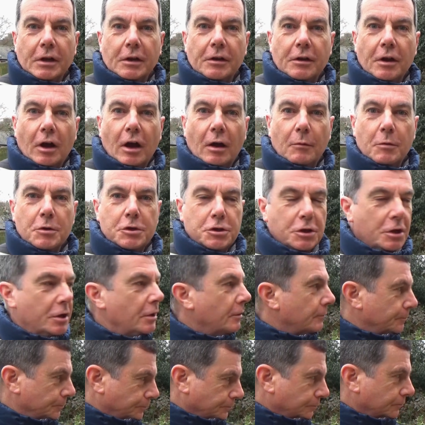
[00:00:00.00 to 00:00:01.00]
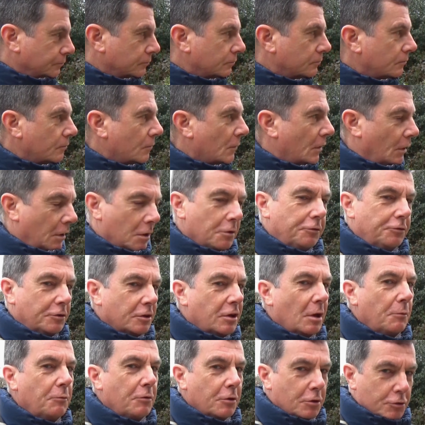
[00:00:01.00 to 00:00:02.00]
in Derbyshire I used to
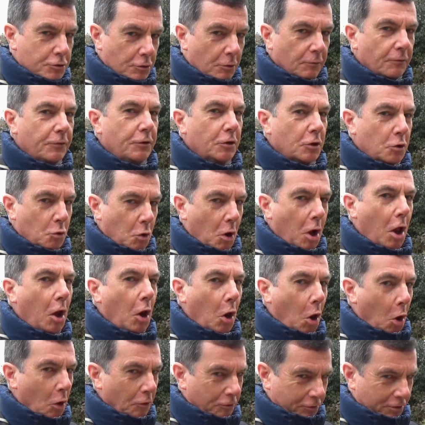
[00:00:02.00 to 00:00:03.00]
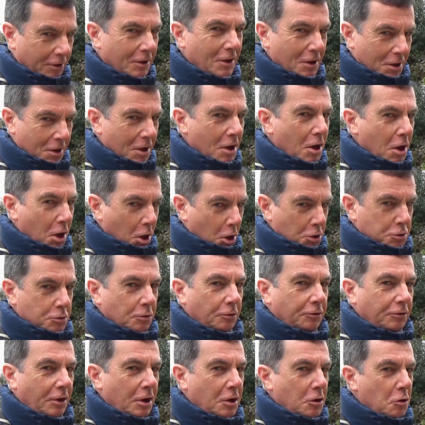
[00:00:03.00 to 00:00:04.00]
come to Dronfield quite a lot. I
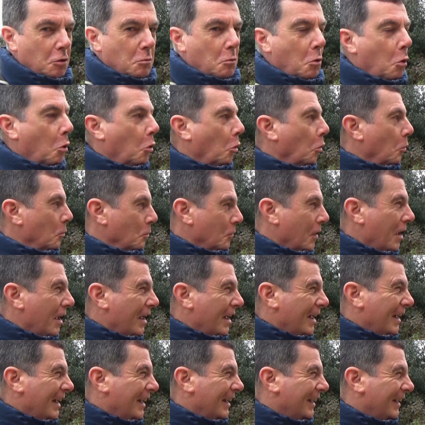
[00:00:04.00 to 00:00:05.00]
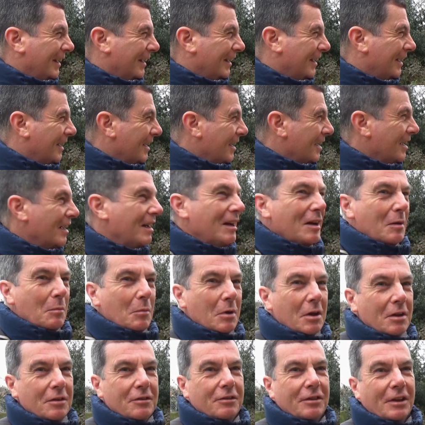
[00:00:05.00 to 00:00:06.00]
shall say no more.
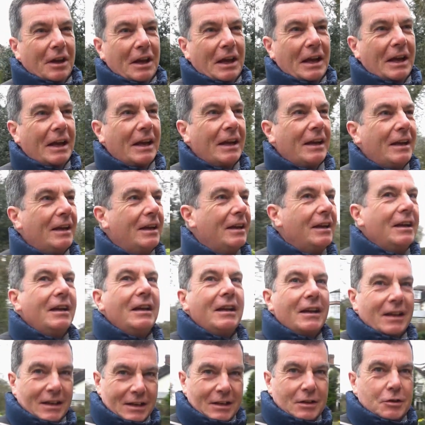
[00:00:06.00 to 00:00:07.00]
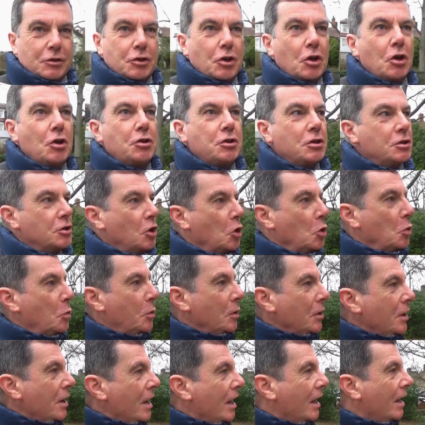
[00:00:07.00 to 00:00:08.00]
But church is
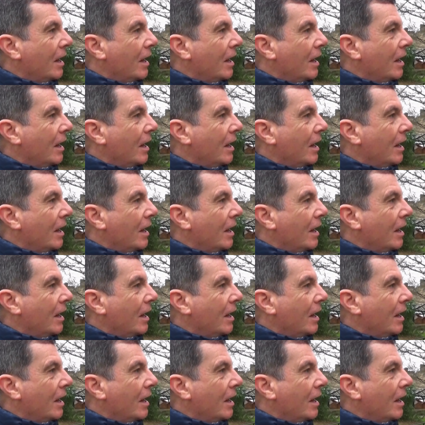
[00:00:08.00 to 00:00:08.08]
open